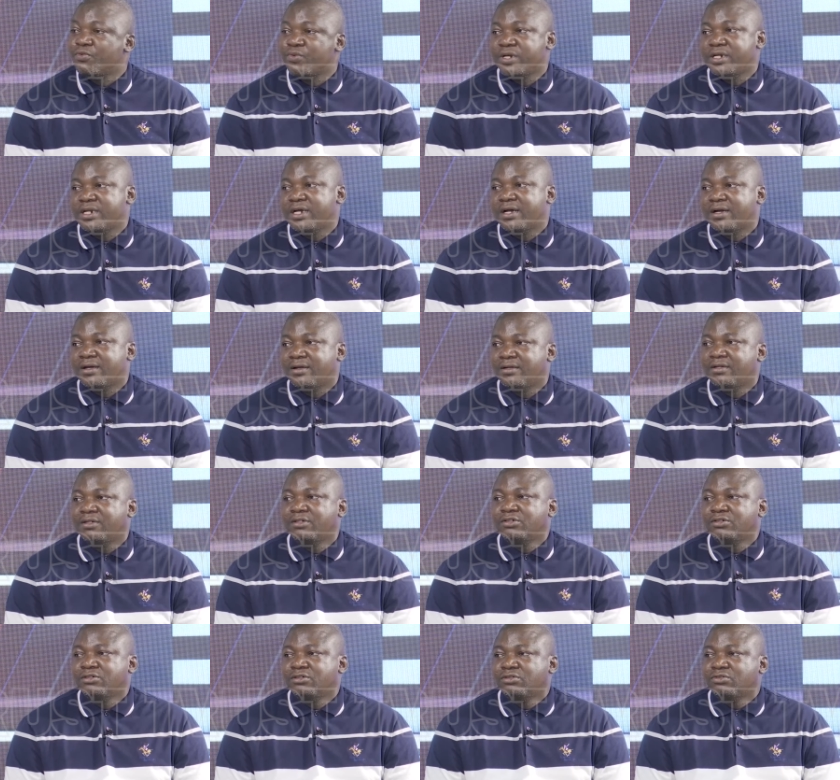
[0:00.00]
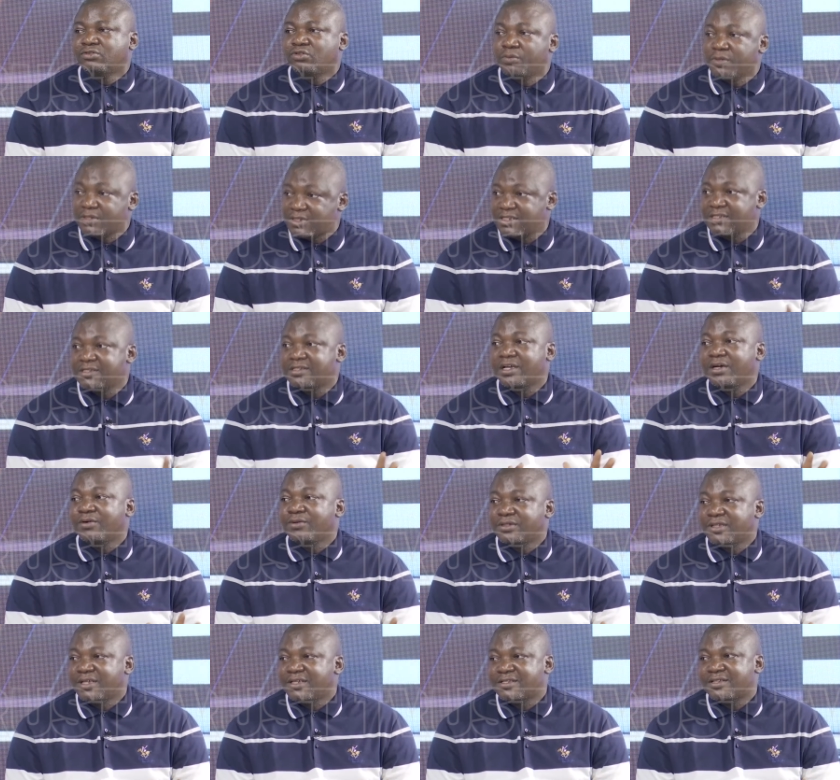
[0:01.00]
winner. To be sincere
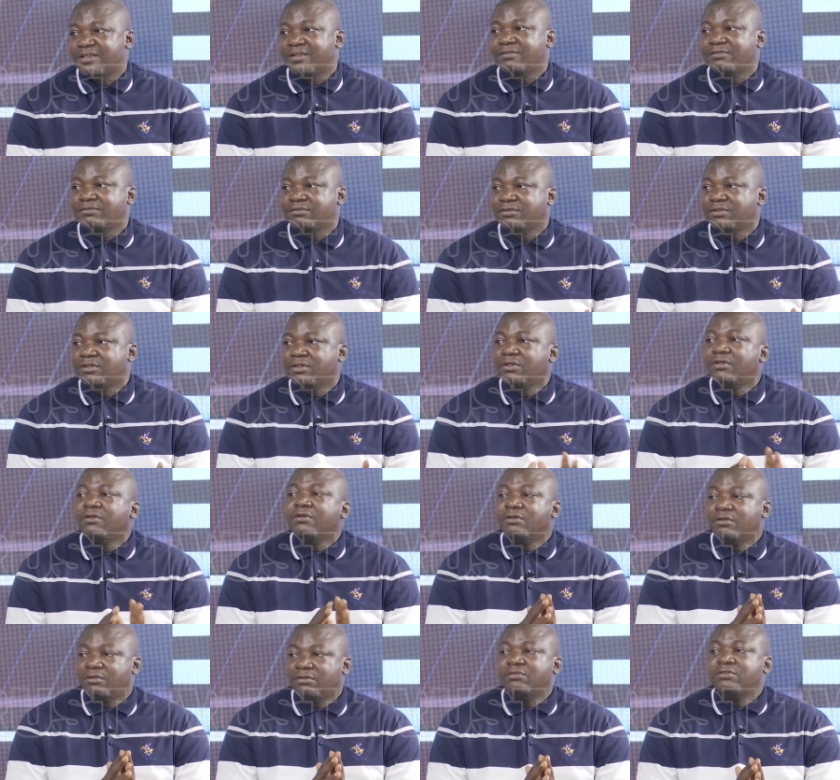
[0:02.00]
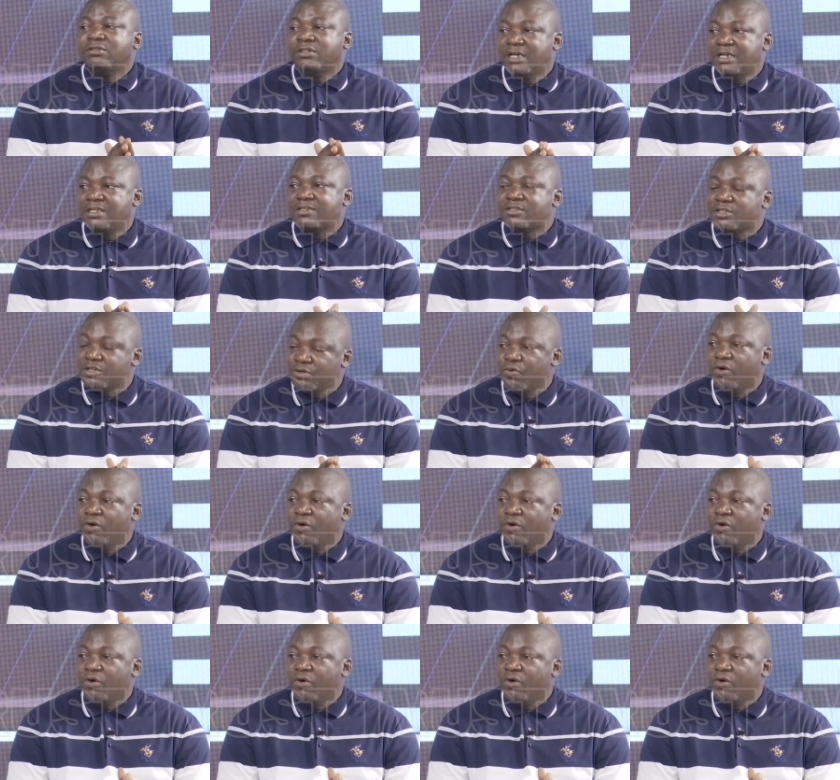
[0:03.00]
with herself. He won the league. Yes, he